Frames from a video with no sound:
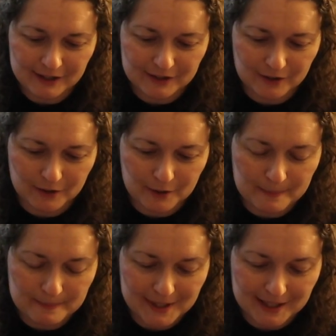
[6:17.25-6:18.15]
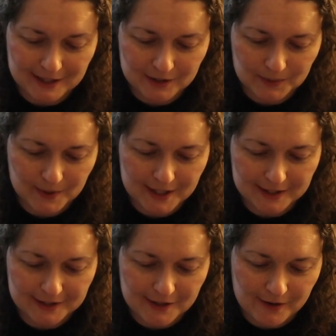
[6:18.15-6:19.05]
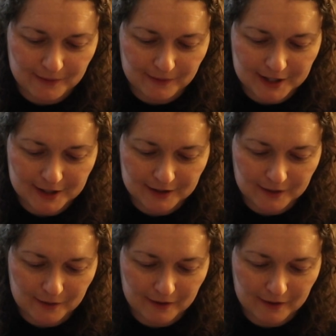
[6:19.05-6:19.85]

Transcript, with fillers: So, mini sweets, rice,